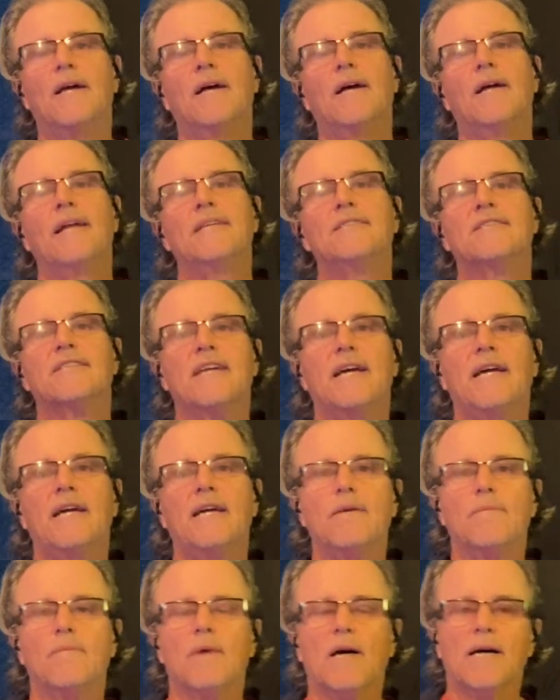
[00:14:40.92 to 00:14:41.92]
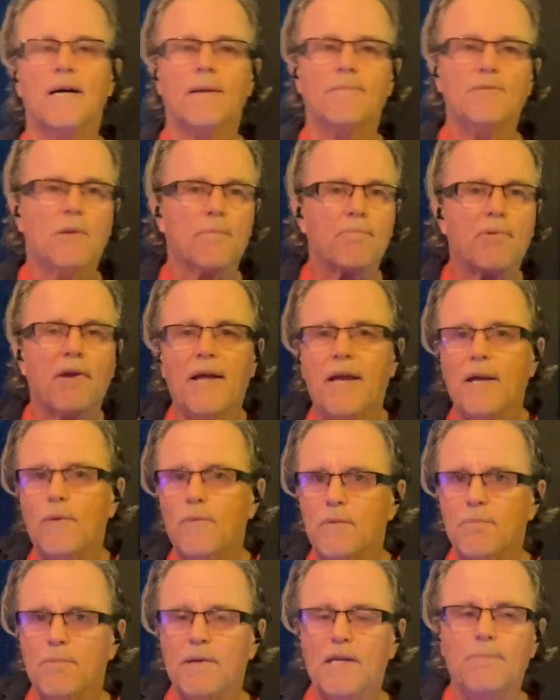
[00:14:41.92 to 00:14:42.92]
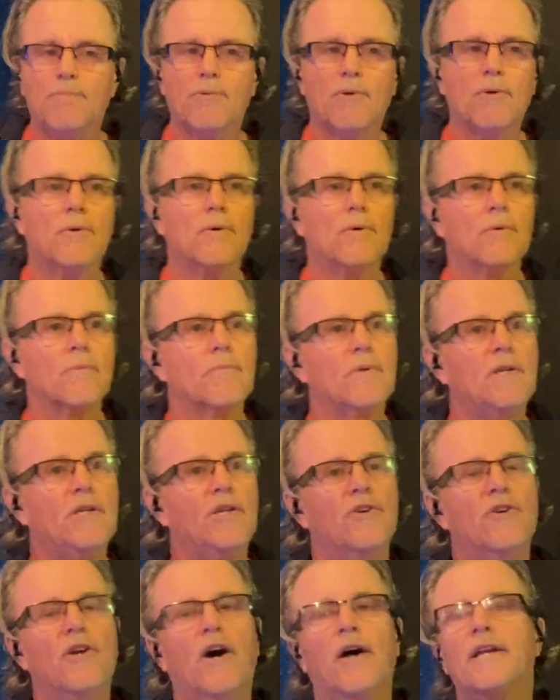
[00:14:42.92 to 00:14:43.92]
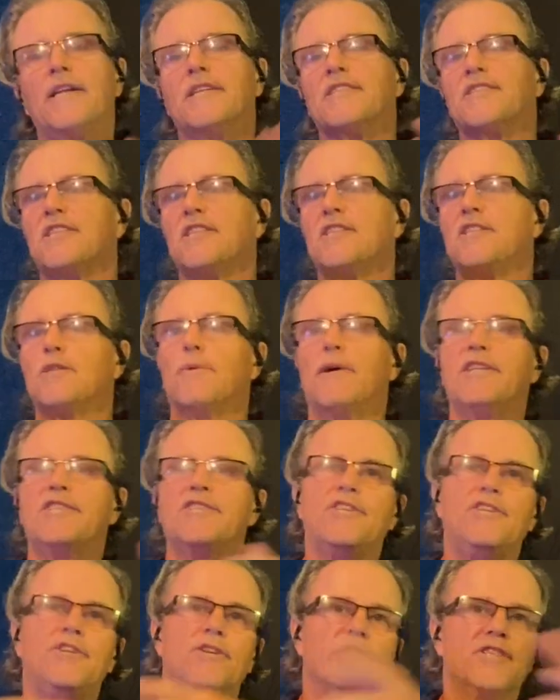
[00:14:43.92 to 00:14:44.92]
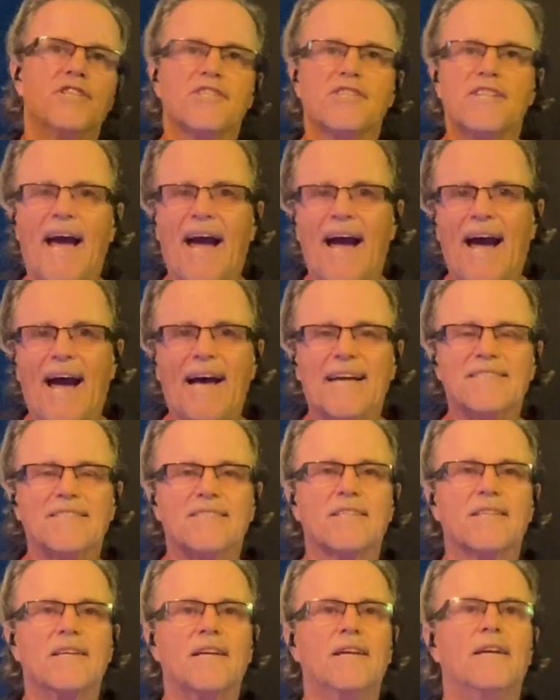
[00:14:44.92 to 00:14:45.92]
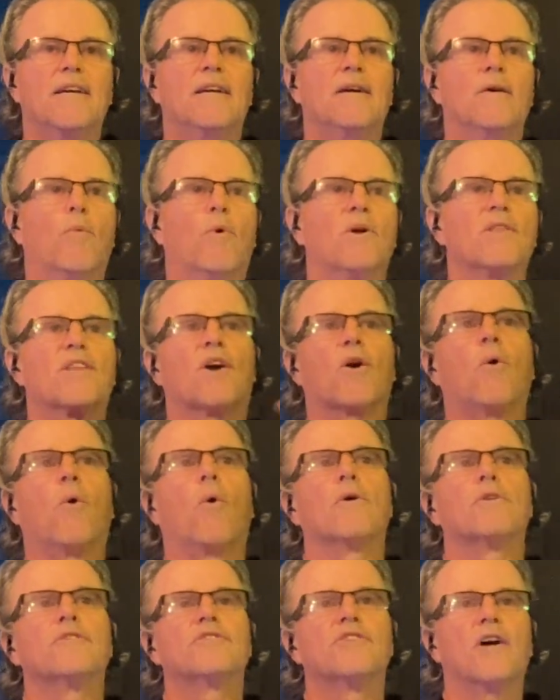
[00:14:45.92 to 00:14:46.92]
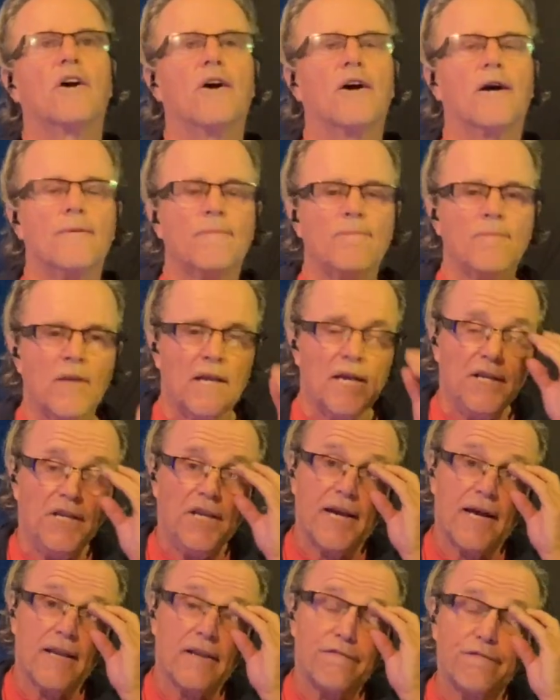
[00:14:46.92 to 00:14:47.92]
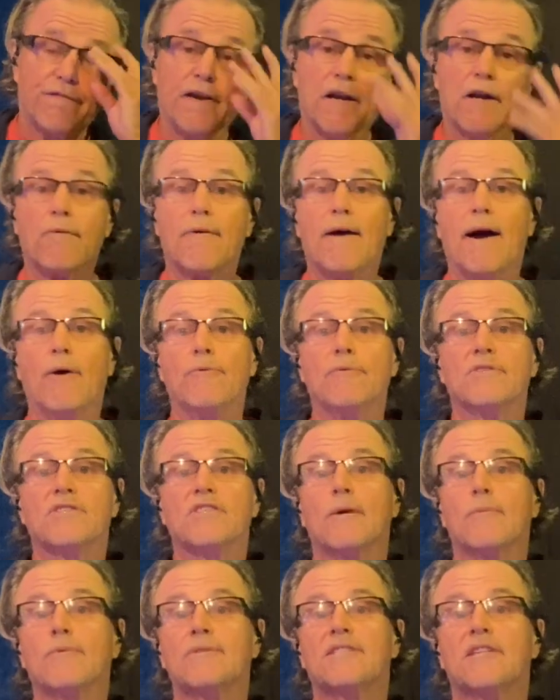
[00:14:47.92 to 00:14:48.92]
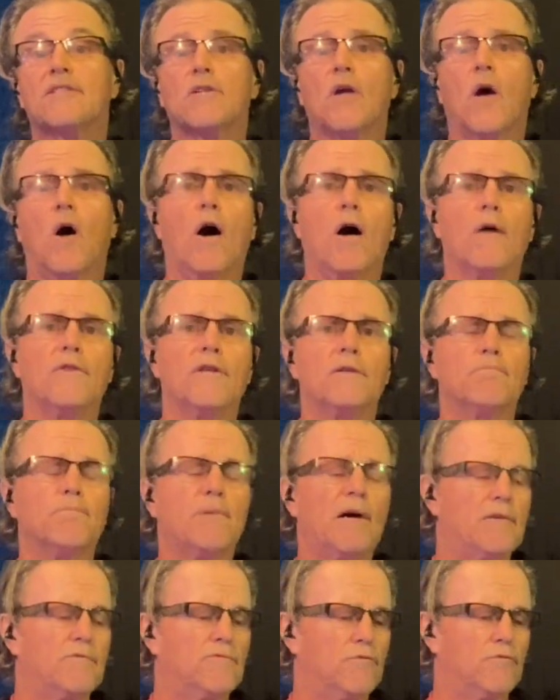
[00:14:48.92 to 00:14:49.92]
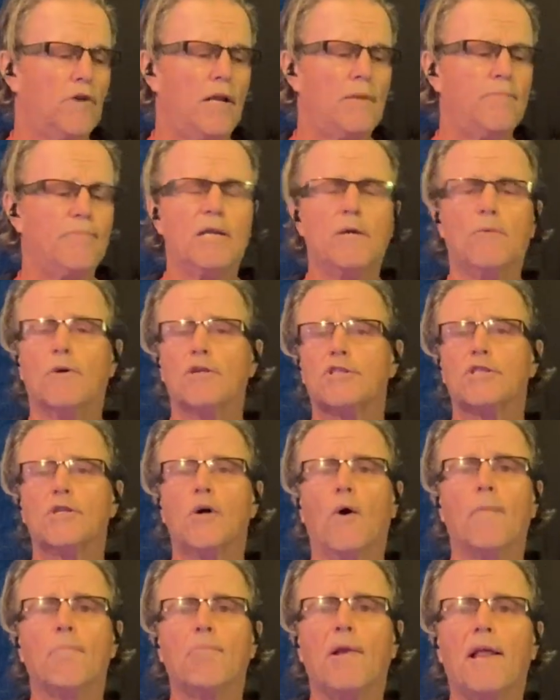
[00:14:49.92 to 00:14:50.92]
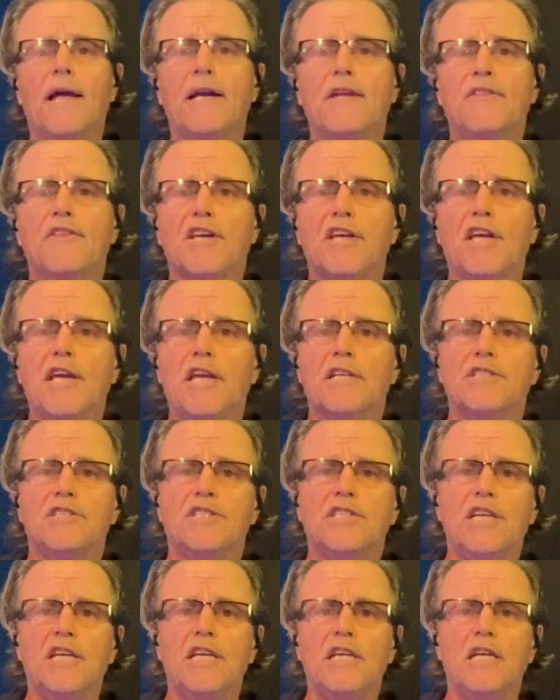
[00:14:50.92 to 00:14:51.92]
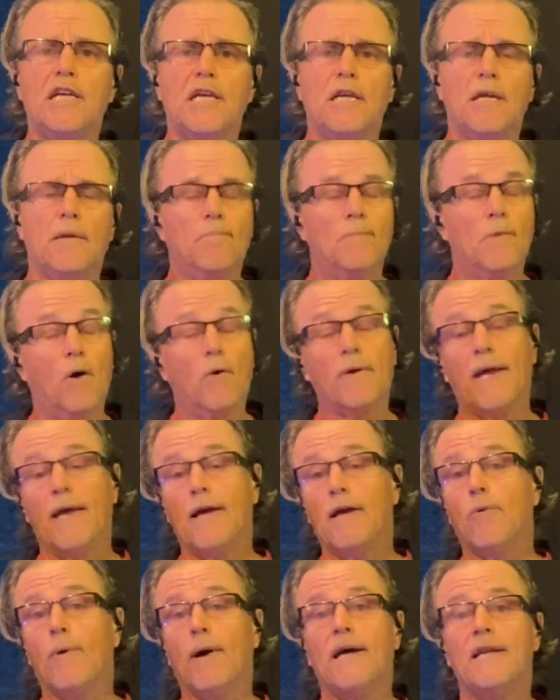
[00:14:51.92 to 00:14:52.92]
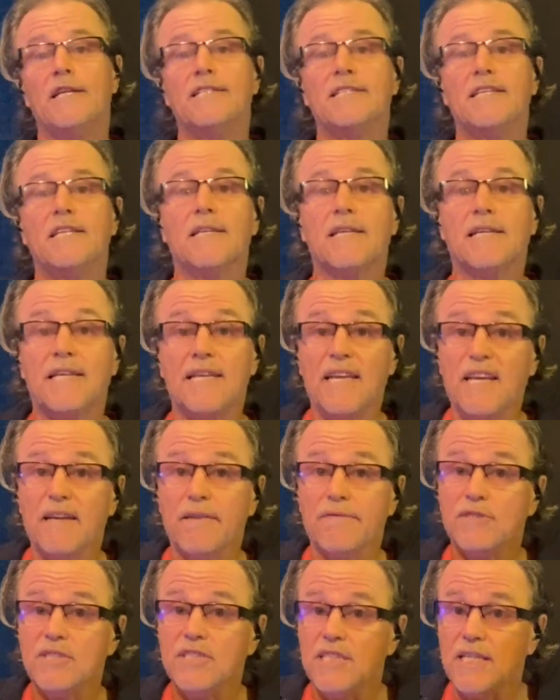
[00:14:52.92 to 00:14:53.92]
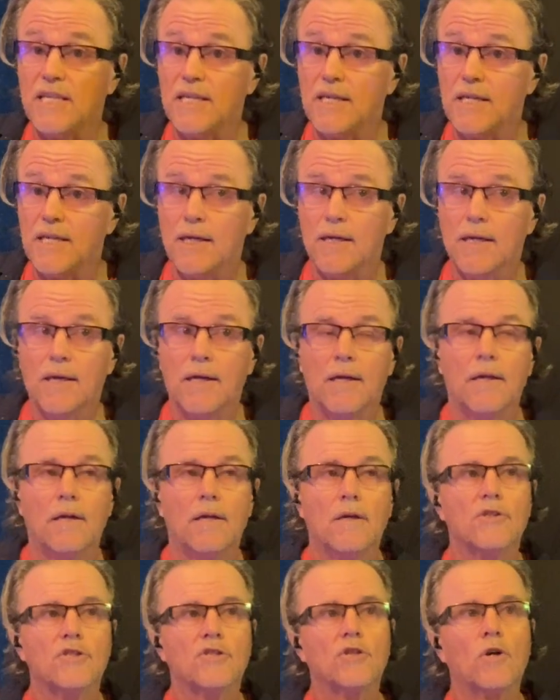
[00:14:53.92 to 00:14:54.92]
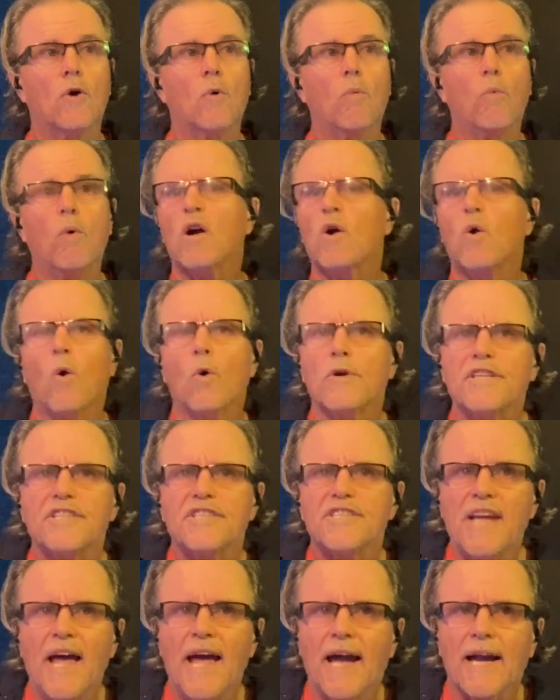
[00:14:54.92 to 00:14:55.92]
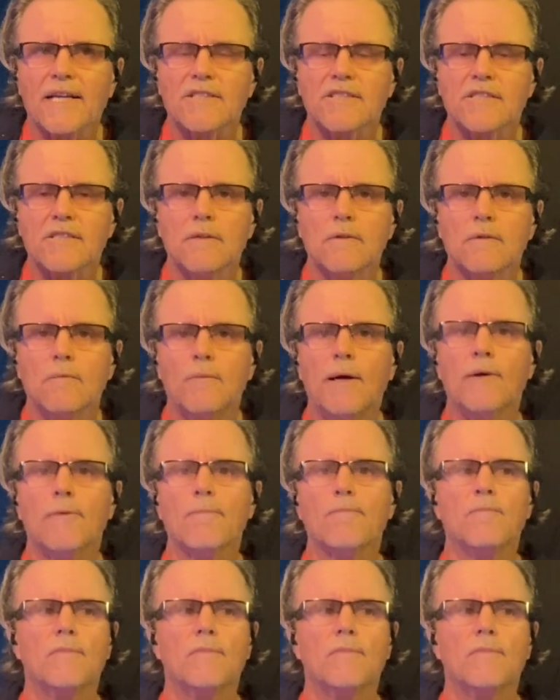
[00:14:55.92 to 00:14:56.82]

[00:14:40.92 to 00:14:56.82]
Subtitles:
let's say you're playing with people, you're not in a situation that you can just ask what the chords are, and you got to figure out. And someone says, anybody wants to know, I'm playing in the key of D. Okay, great, he's in the key of D. So what chord is next? Well,